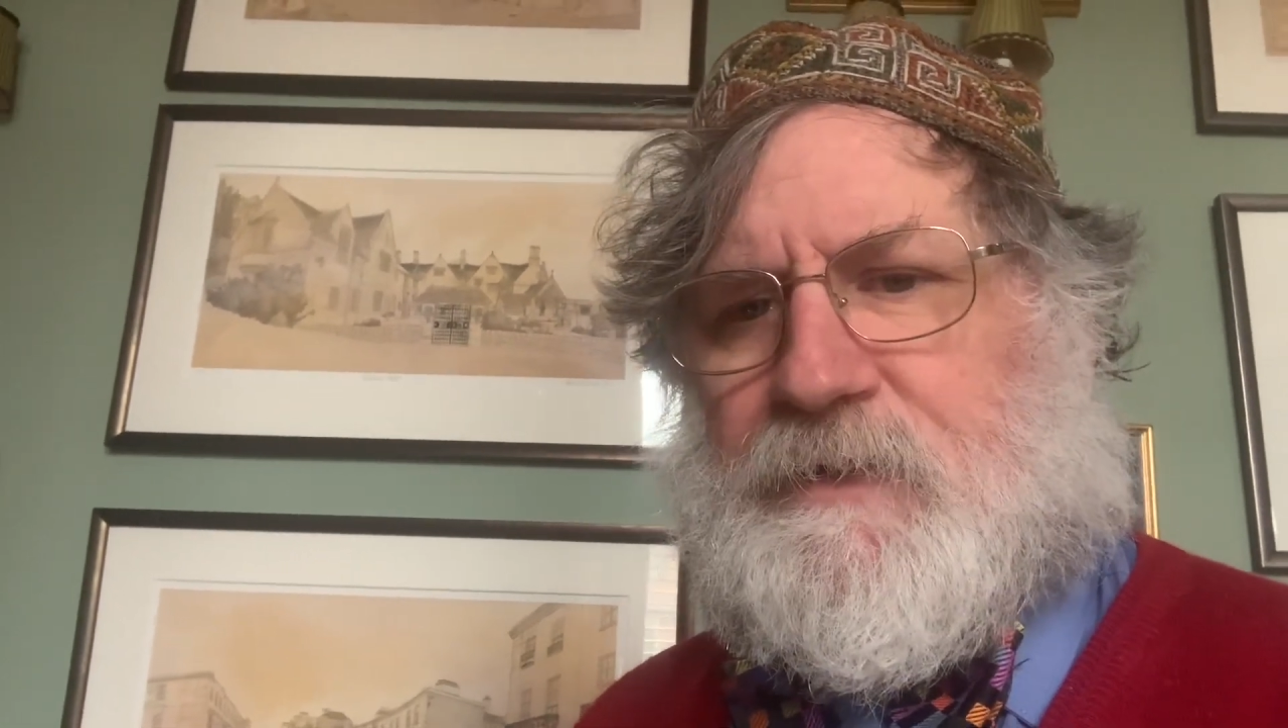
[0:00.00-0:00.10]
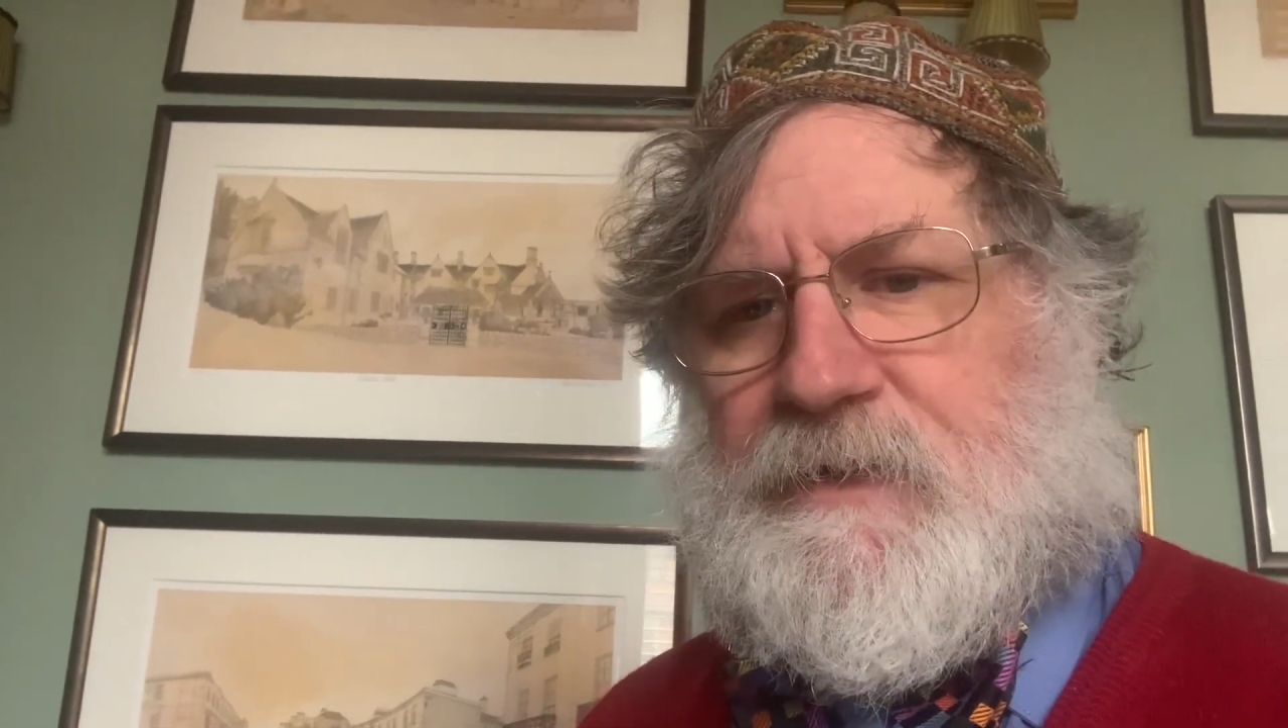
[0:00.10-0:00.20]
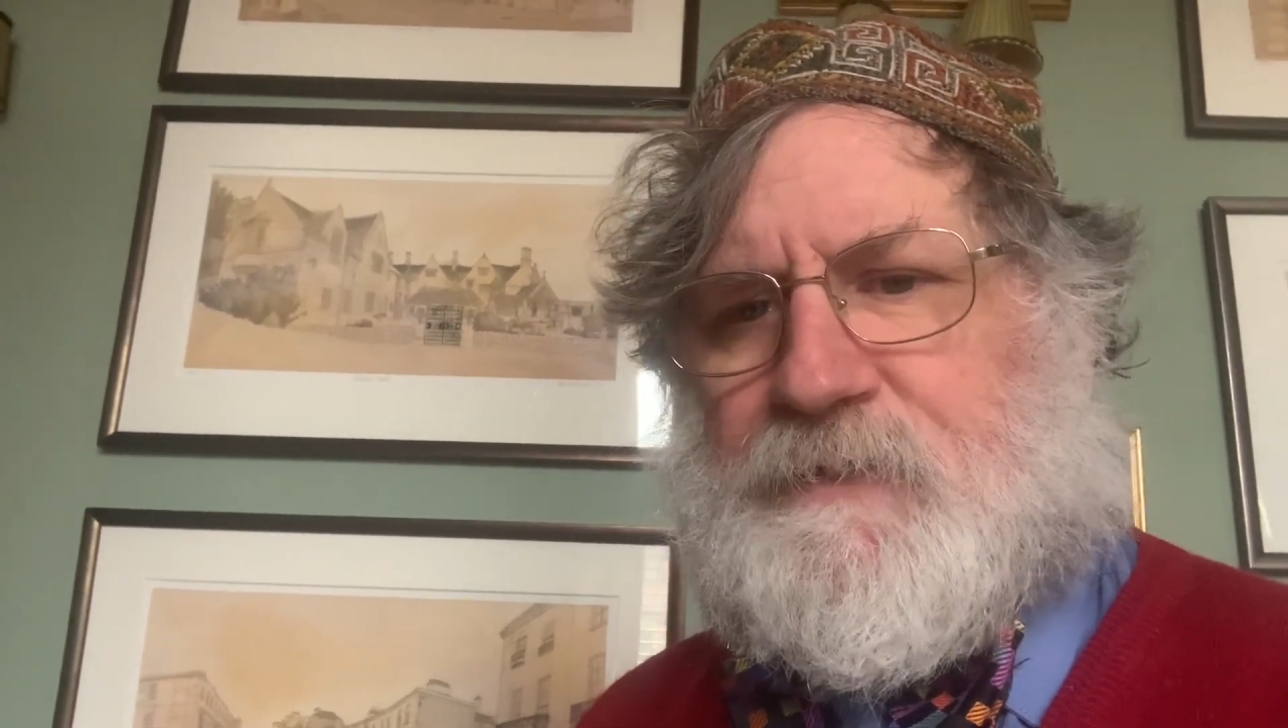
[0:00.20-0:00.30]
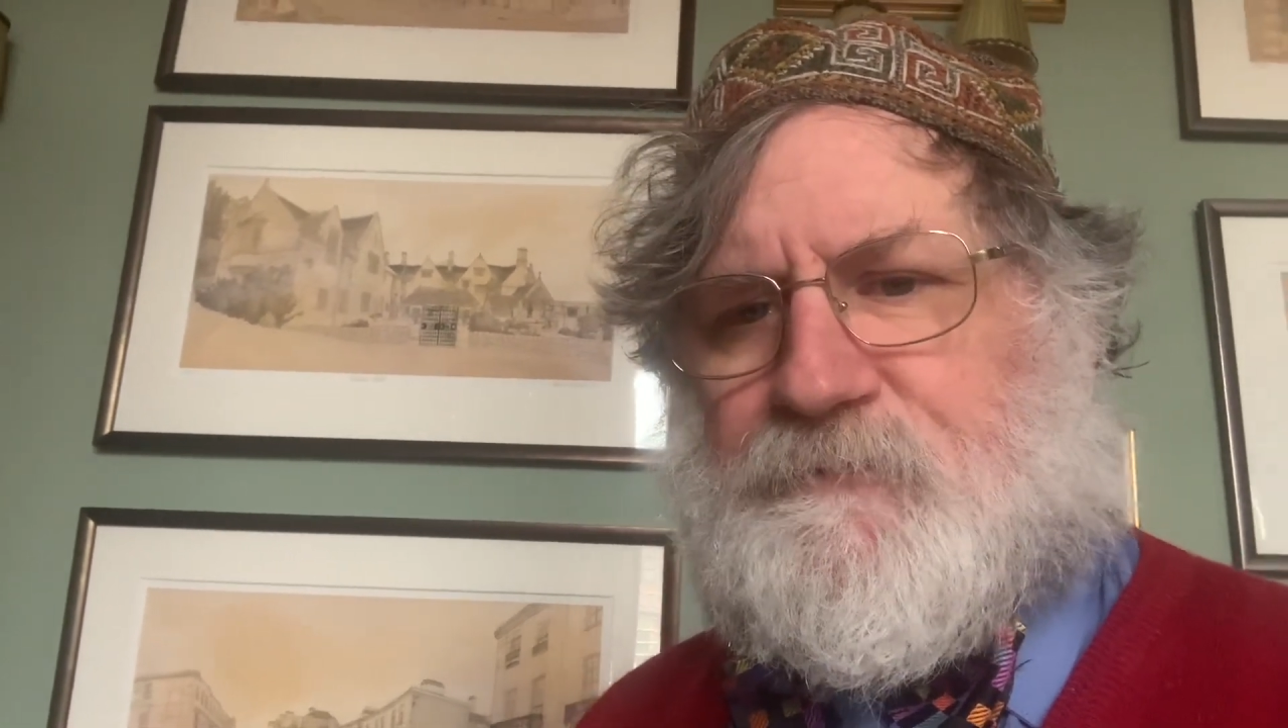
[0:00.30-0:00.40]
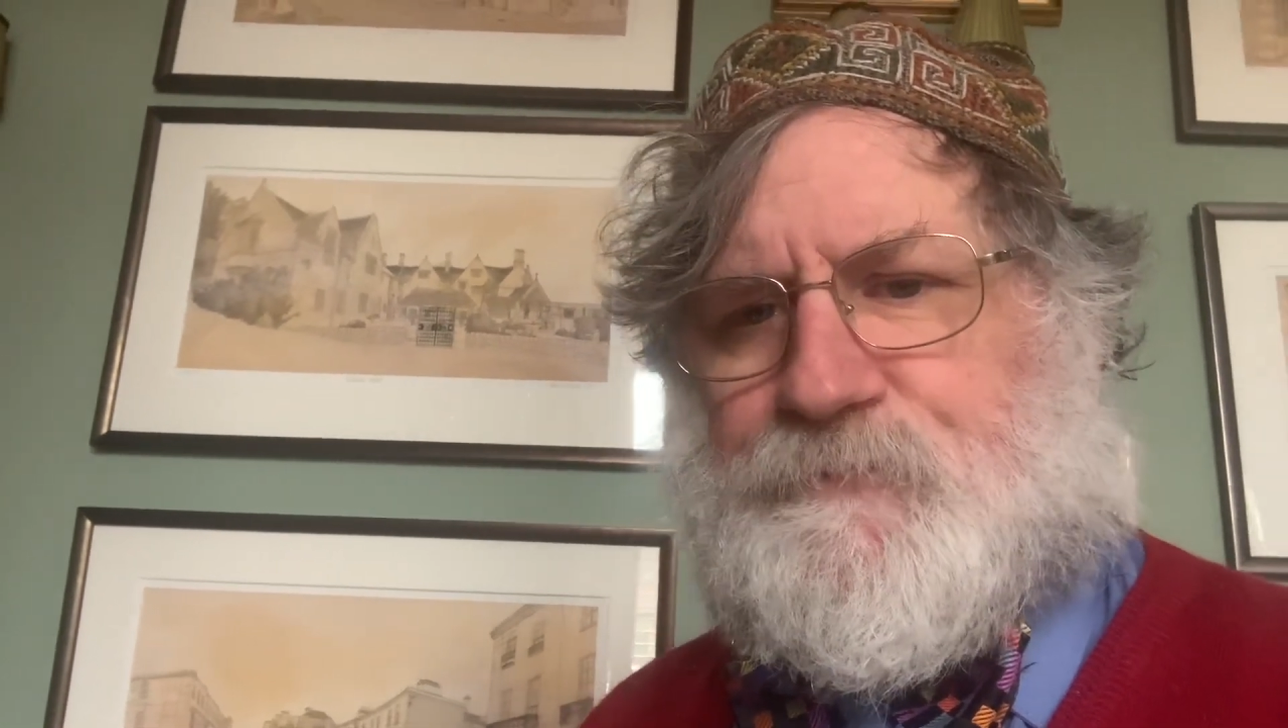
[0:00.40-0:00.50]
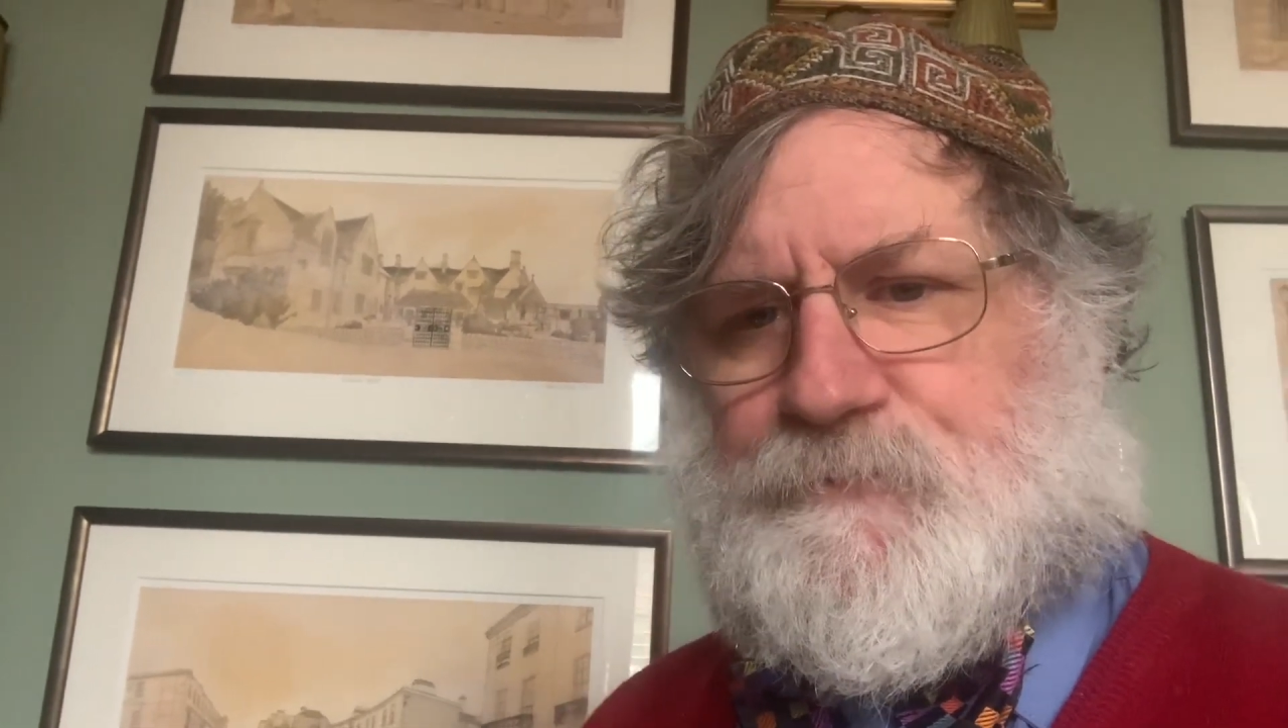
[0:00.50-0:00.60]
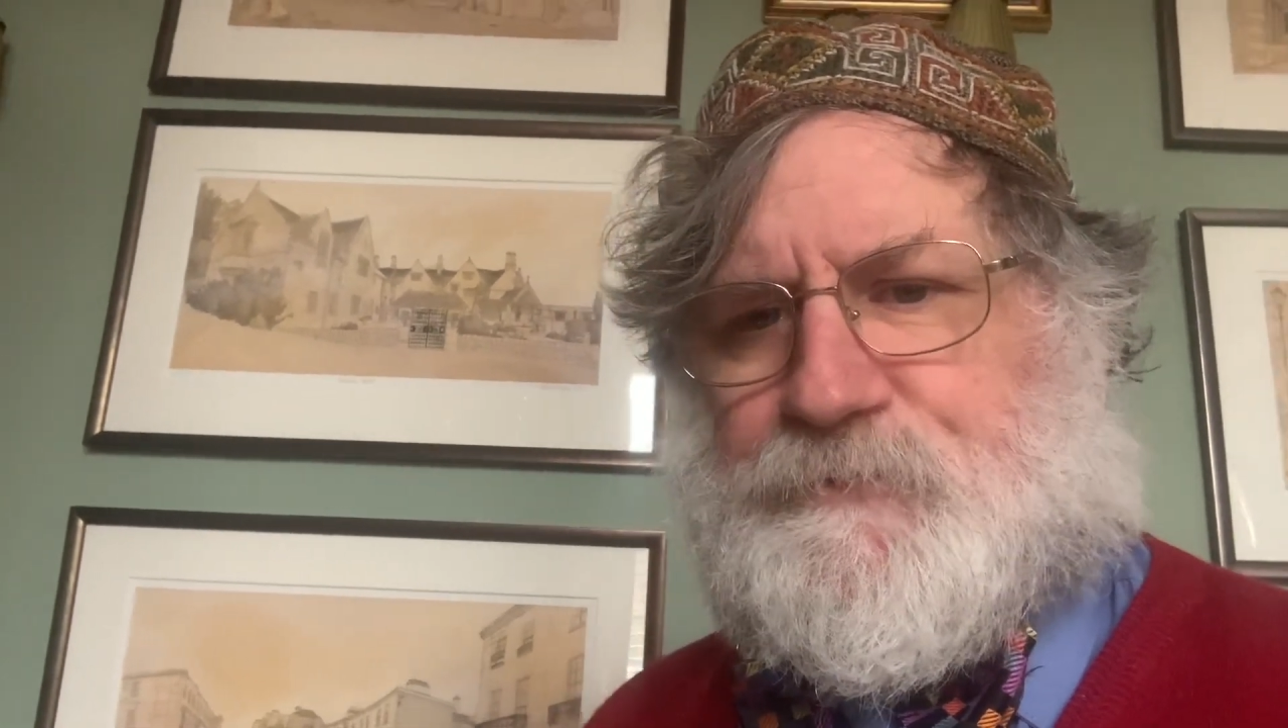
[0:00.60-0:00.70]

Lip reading: and for